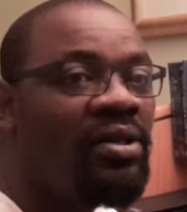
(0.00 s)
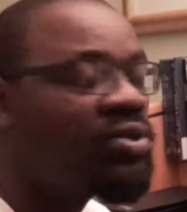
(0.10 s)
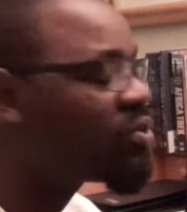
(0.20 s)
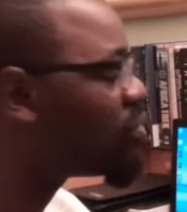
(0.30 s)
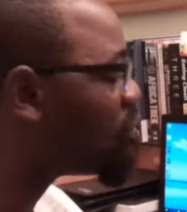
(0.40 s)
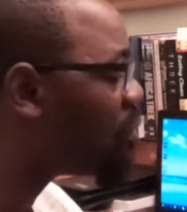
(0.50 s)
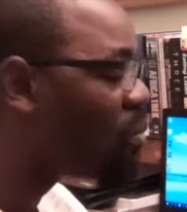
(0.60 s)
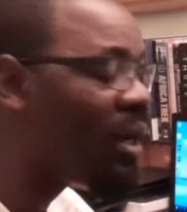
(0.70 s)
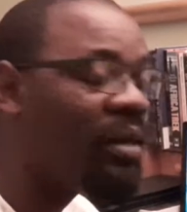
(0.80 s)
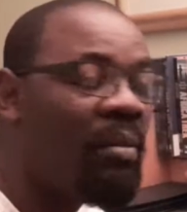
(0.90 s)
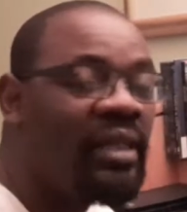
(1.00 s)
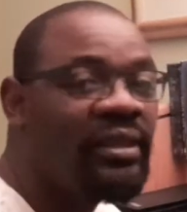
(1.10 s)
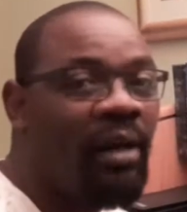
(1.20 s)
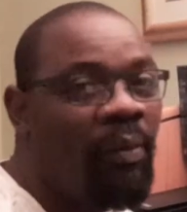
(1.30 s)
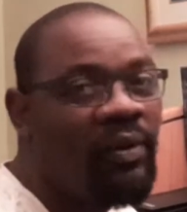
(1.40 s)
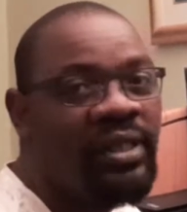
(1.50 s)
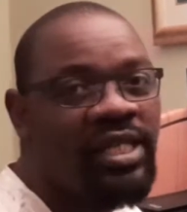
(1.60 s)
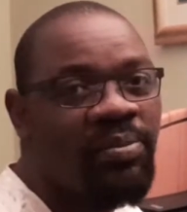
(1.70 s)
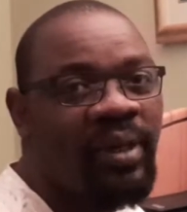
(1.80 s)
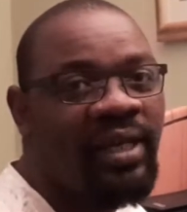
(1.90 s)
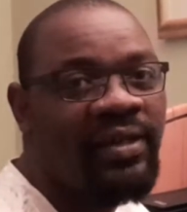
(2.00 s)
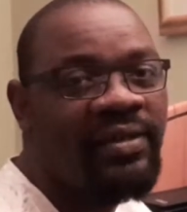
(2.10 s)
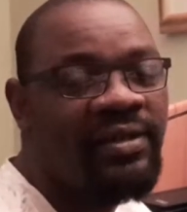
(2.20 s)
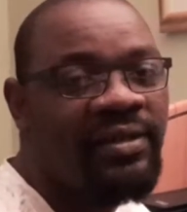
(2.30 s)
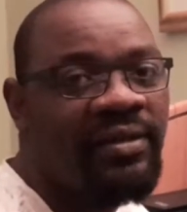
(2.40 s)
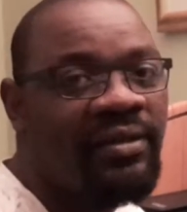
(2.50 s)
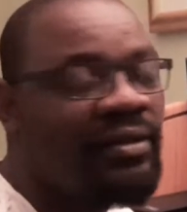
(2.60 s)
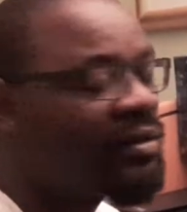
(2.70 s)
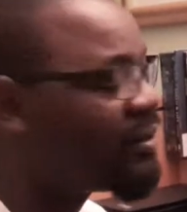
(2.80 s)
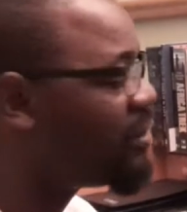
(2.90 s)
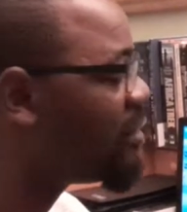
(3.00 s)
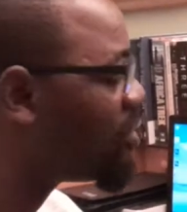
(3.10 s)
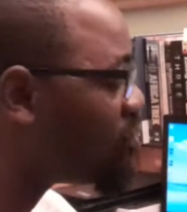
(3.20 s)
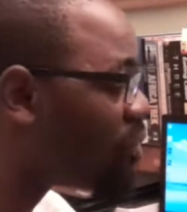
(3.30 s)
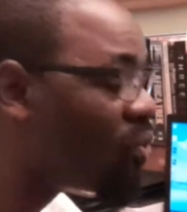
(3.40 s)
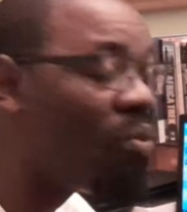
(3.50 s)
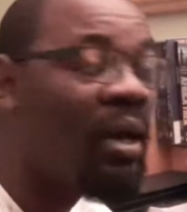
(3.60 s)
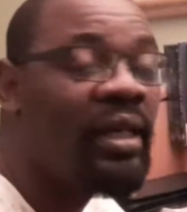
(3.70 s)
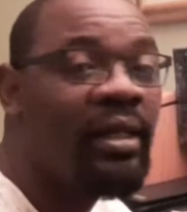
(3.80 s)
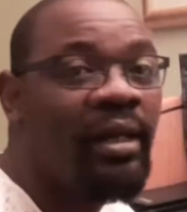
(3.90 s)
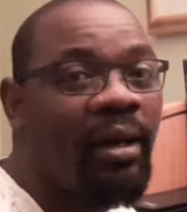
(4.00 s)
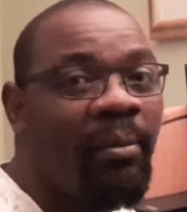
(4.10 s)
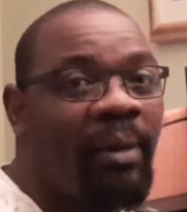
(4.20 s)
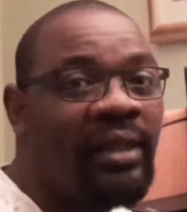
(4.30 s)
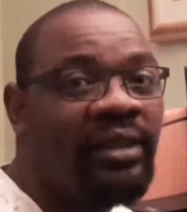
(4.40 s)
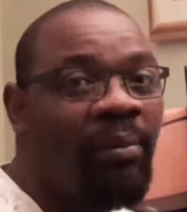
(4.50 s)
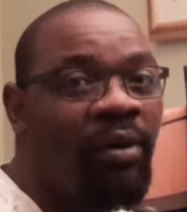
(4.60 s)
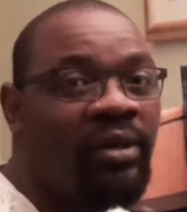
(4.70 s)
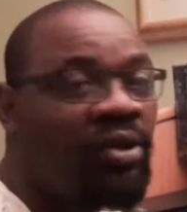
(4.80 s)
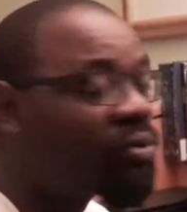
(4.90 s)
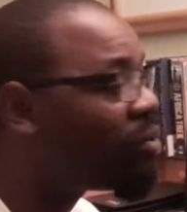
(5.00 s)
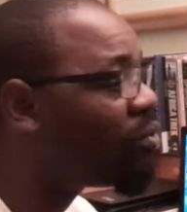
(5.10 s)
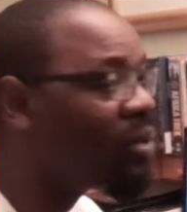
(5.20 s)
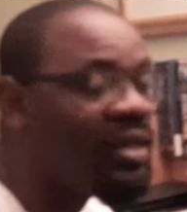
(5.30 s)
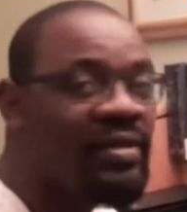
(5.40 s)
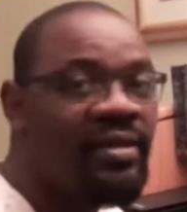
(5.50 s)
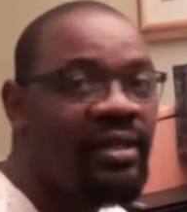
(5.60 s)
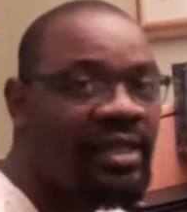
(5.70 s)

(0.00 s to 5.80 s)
So don't worry much about the spellings. Don't worry much about the wrong words.